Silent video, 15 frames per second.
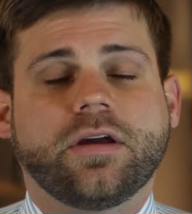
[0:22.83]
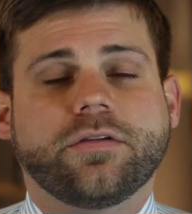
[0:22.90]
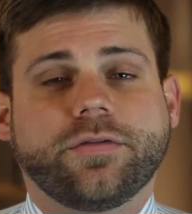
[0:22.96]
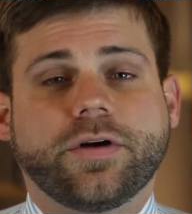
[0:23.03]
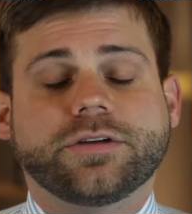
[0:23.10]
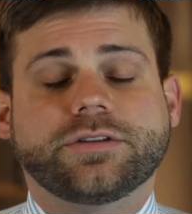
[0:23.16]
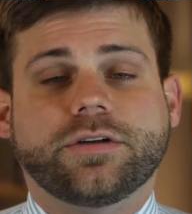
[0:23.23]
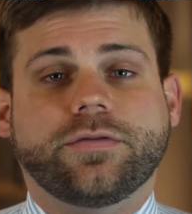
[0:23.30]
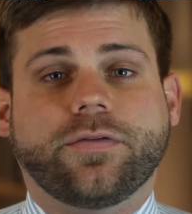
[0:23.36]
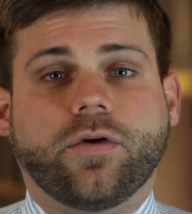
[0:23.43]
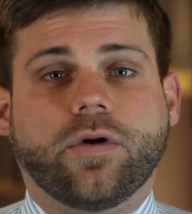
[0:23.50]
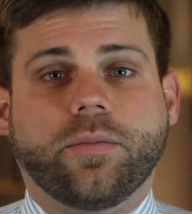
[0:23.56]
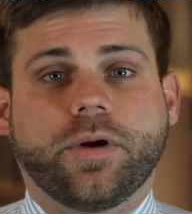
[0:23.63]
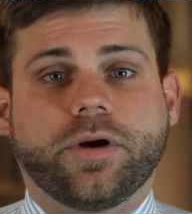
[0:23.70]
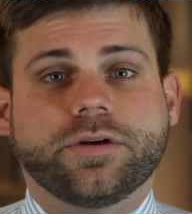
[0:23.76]
First and
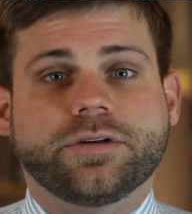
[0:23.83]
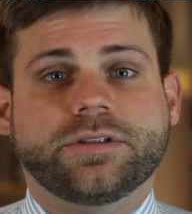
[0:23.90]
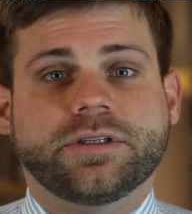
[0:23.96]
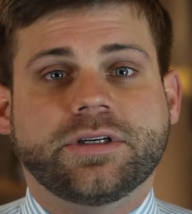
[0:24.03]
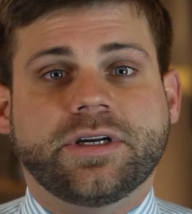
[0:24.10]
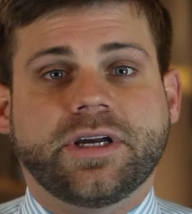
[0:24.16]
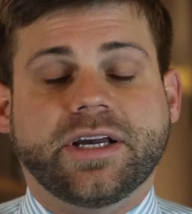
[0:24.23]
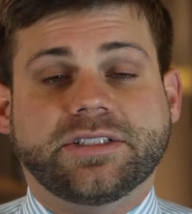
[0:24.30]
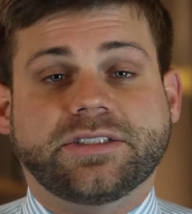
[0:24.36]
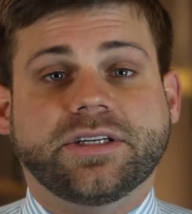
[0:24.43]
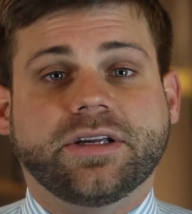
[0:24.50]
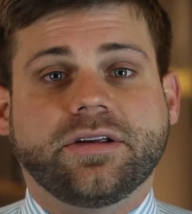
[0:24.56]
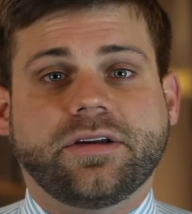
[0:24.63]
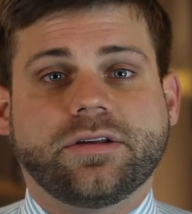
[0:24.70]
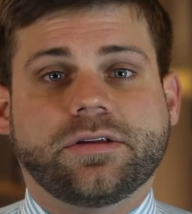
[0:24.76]
foremost, as
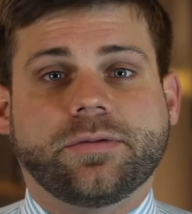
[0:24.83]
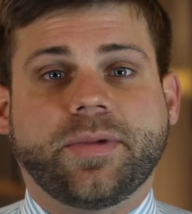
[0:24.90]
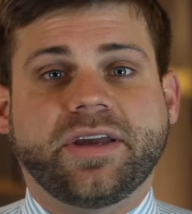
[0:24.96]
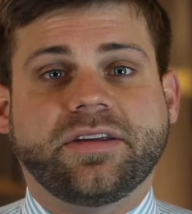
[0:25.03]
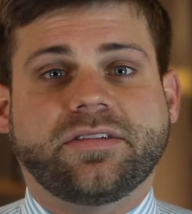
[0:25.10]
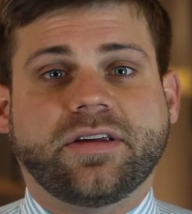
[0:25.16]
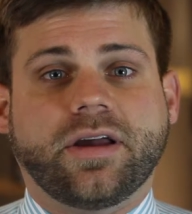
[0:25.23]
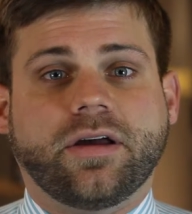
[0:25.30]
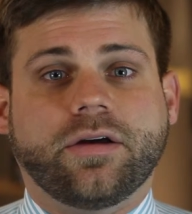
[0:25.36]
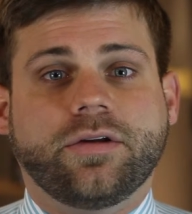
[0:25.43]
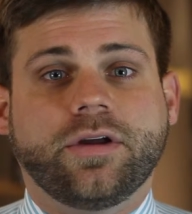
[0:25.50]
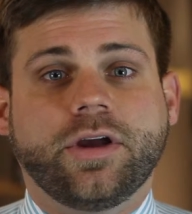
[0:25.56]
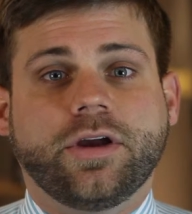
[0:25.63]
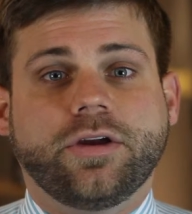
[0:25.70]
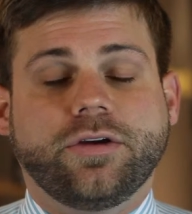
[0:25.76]
silly as it may sound,
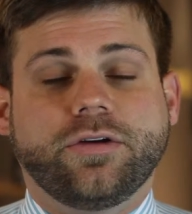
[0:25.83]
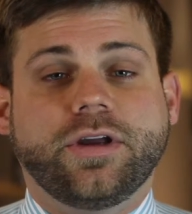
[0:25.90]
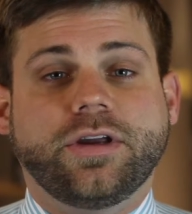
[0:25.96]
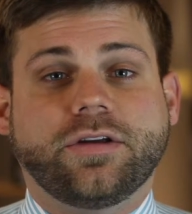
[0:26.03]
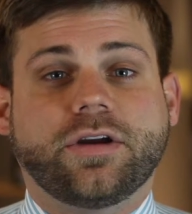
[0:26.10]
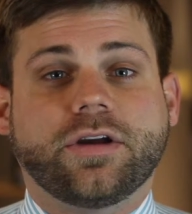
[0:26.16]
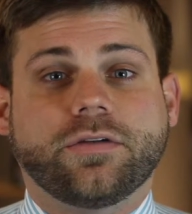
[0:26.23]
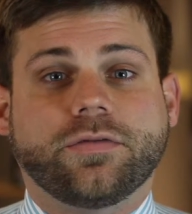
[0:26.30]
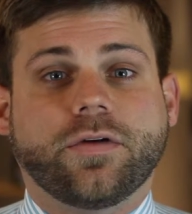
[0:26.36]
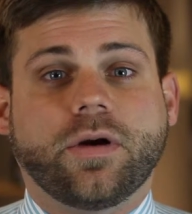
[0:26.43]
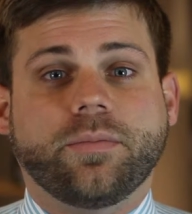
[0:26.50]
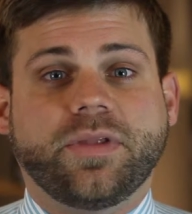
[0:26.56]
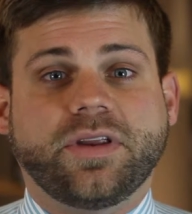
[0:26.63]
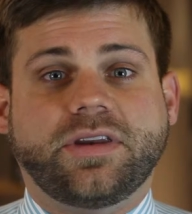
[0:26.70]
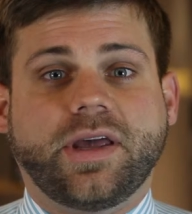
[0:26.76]
you need to
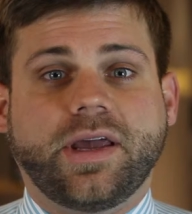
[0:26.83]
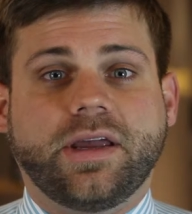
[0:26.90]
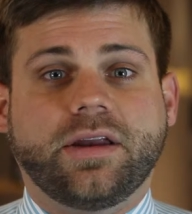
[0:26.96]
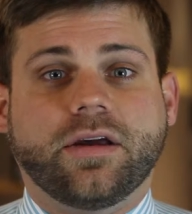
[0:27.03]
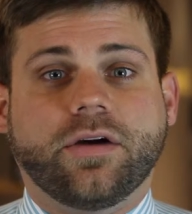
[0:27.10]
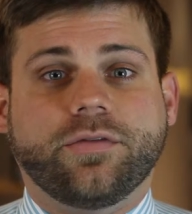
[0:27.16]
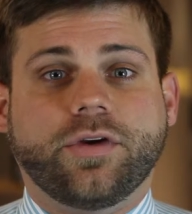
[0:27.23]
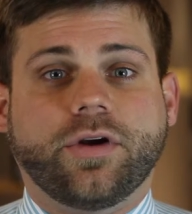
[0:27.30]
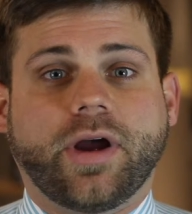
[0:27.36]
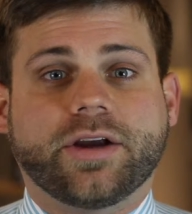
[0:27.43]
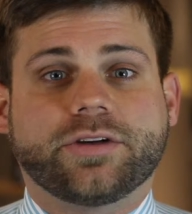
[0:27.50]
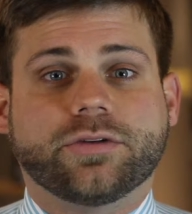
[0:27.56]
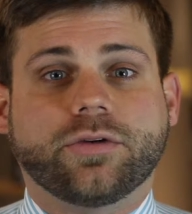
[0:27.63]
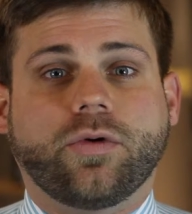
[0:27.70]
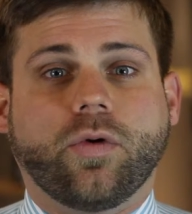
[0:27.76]
confirm the date of your
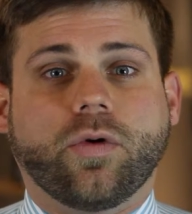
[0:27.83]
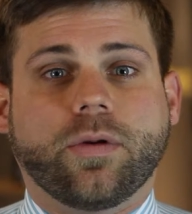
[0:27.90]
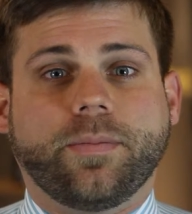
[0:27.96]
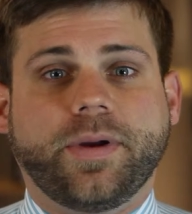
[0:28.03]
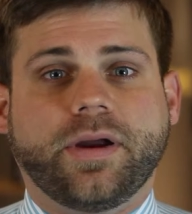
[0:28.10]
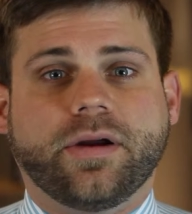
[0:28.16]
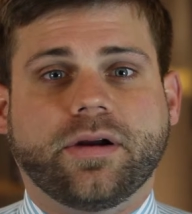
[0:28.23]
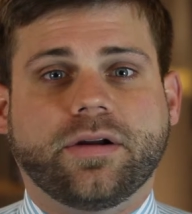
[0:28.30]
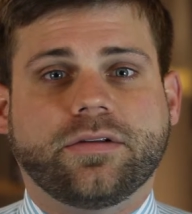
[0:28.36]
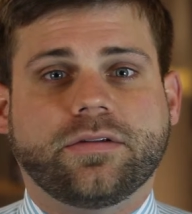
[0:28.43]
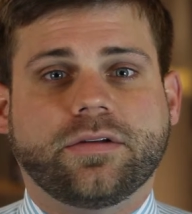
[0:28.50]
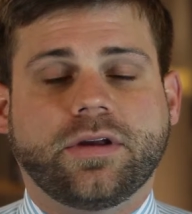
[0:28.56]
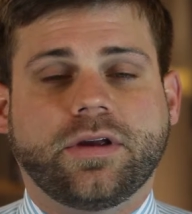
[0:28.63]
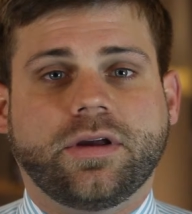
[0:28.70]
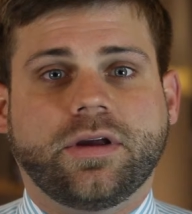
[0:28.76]
actual court appearance.